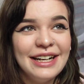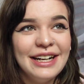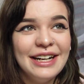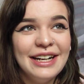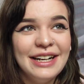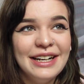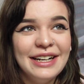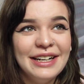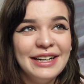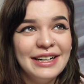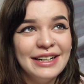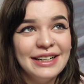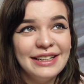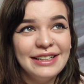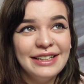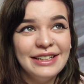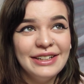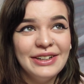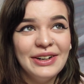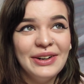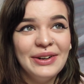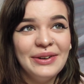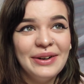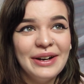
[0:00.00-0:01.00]
uh,
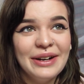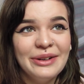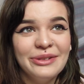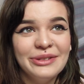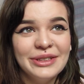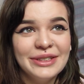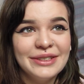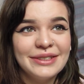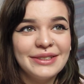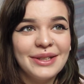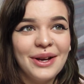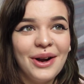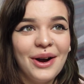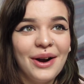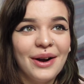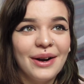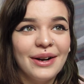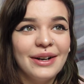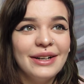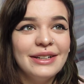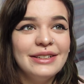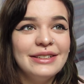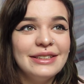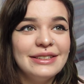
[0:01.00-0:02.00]
you know, it was
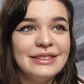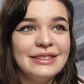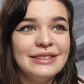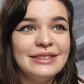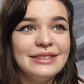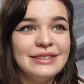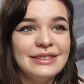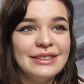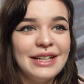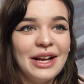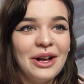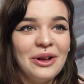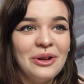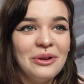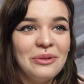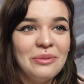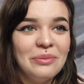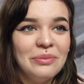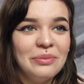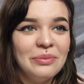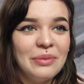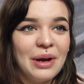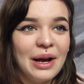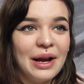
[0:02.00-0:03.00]
hard to
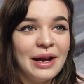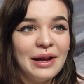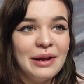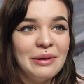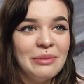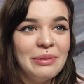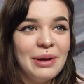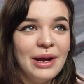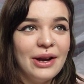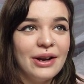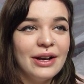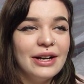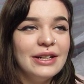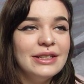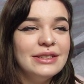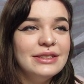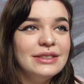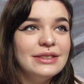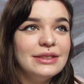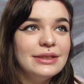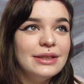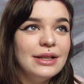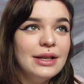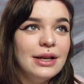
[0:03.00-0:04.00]
tell my
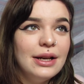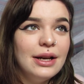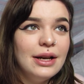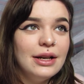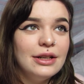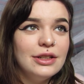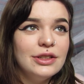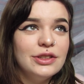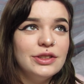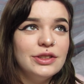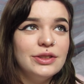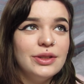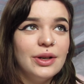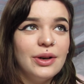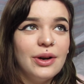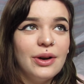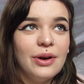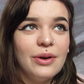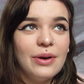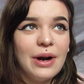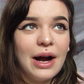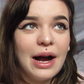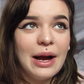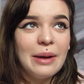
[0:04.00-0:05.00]
parents.
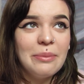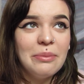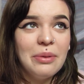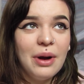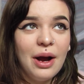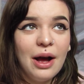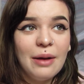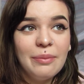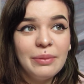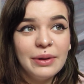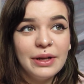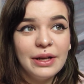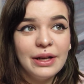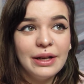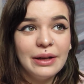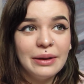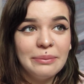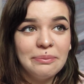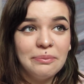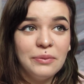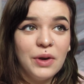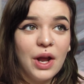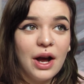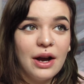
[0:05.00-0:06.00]
So I probably
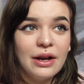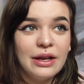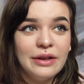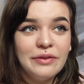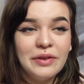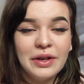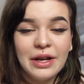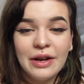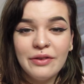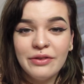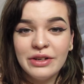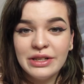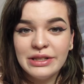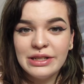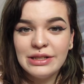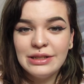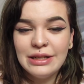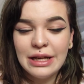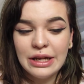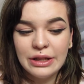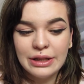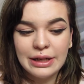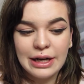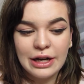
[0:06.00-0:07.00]
am not giving every
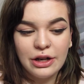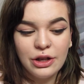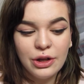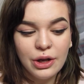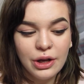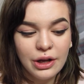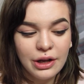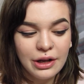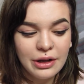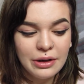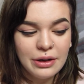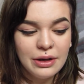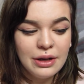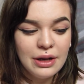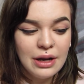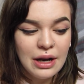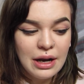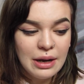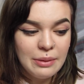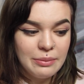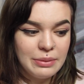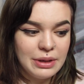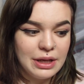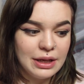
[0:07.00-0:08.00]
detail that I could,
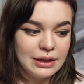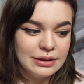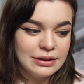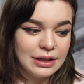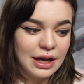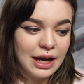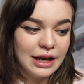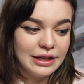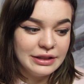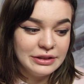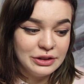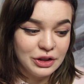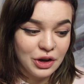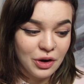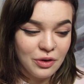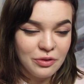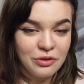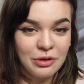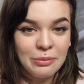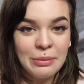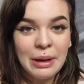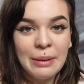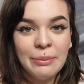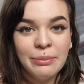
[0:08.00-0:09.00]
because I don't
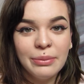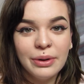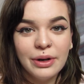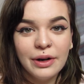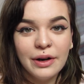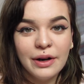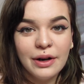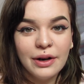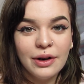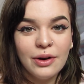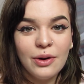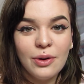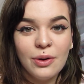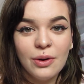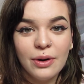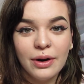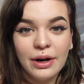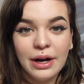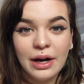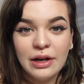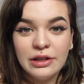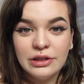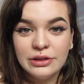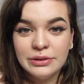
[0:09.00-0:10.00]
remember,
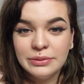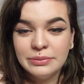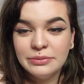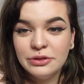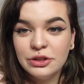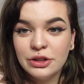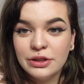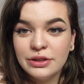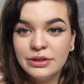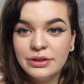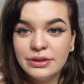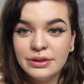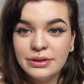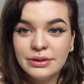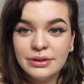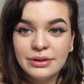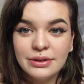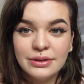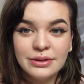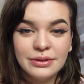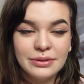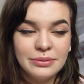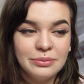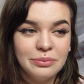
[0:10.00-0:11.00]
or I
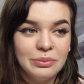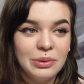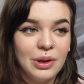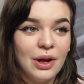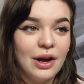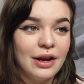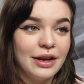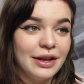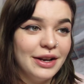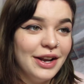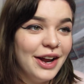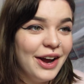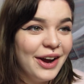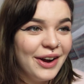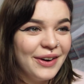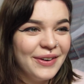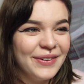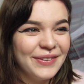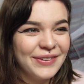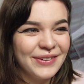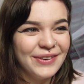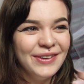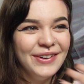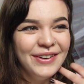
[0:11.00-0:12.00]
just block it
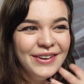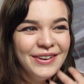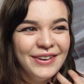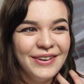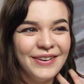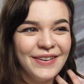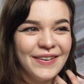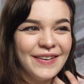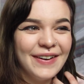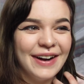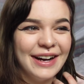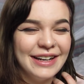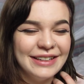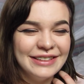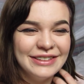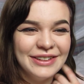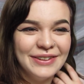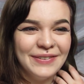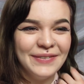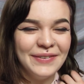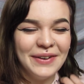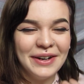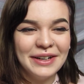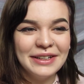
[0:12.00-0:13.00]
out, or, or I
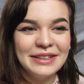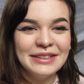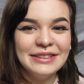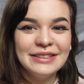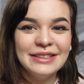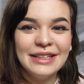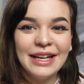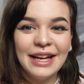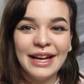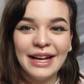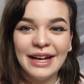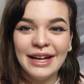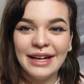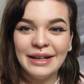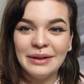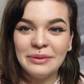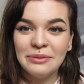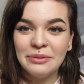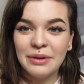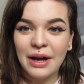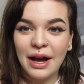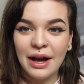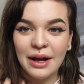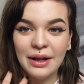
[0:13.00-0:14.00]
don't want to
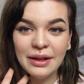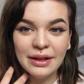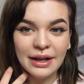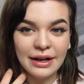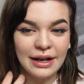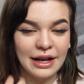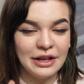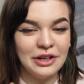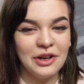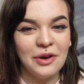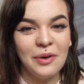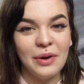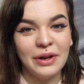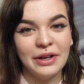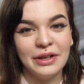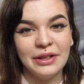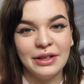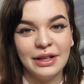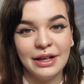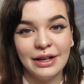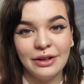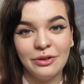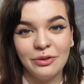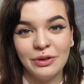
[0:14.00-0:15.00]
say, uh, like I don't want to
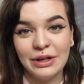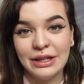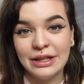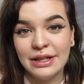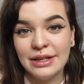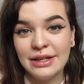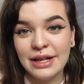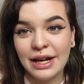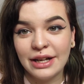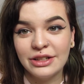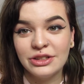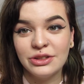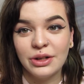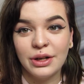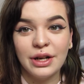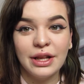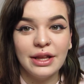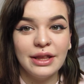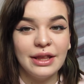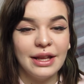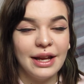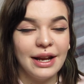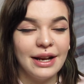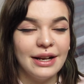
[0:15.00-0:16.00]
like read the text or
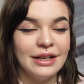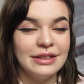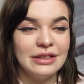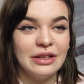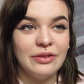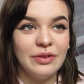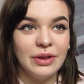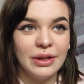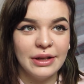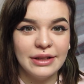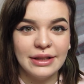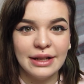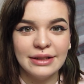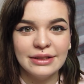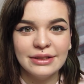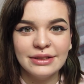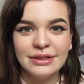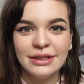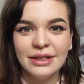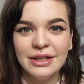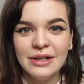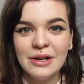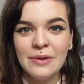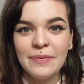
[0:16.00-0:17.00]
anything, because I feel like
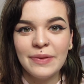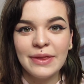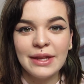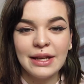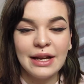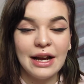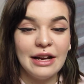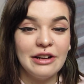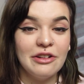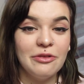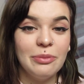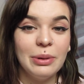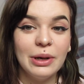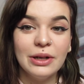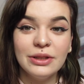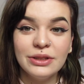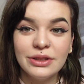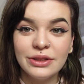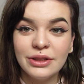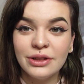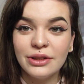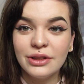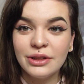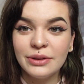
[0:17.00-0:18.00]
that's kind of
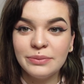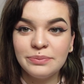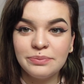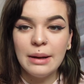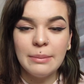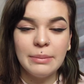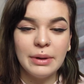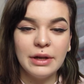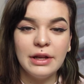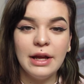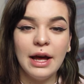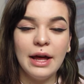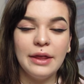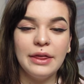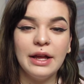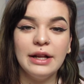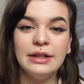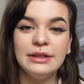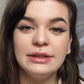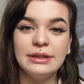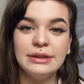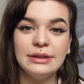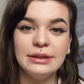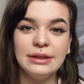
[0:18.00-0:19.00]
personal. But yeah,
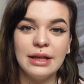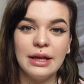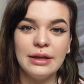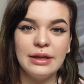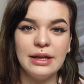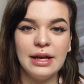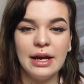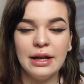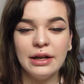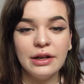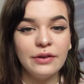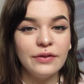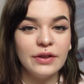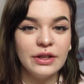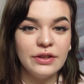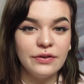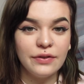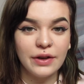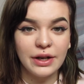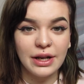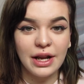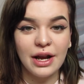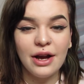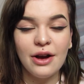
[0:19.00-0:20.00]
that's the end of this
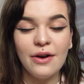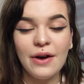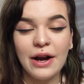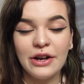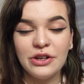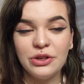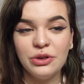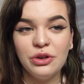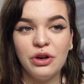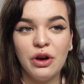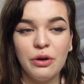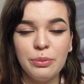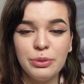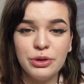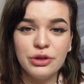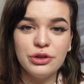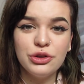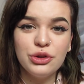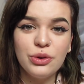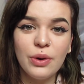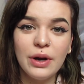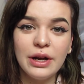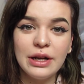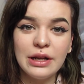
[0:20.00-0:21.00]
video. I do hope you
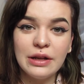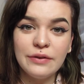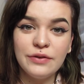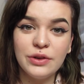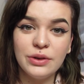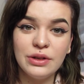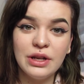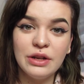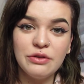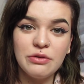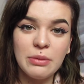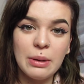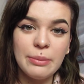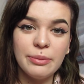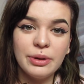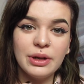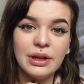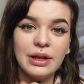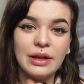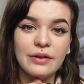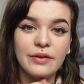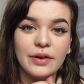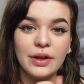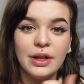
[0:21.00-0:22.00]
enjoyed. If you did, remember
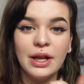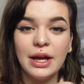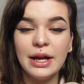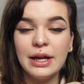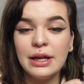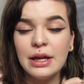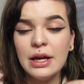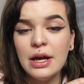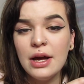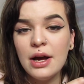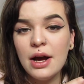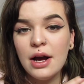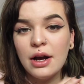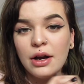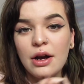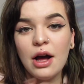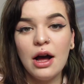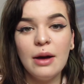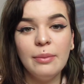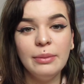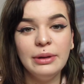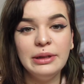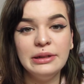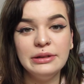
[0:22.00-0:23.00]
to give a like,
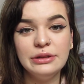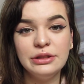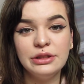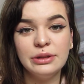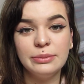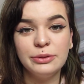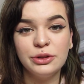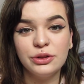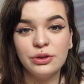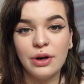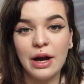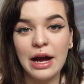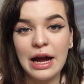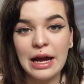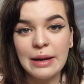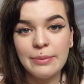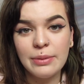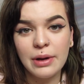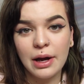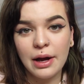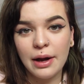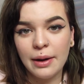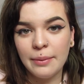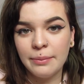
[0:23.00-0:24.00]
comment,
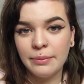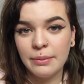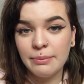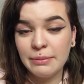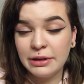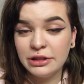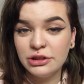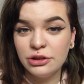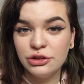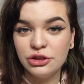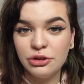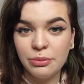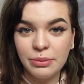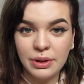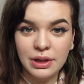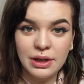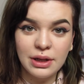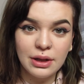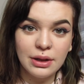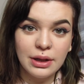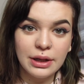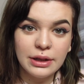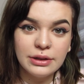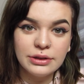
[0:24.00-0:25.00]
subscribe. Um, my social
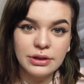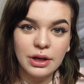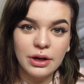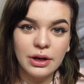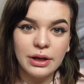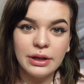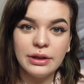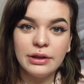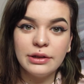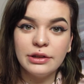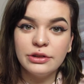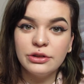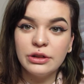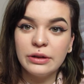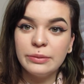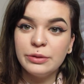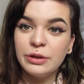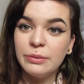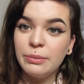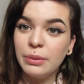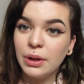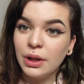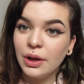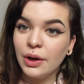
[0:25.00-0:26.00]
media links are in the
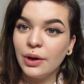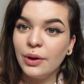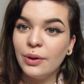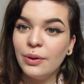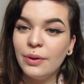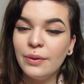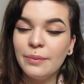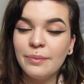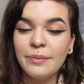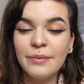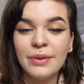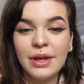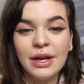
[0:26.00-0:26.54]
description below,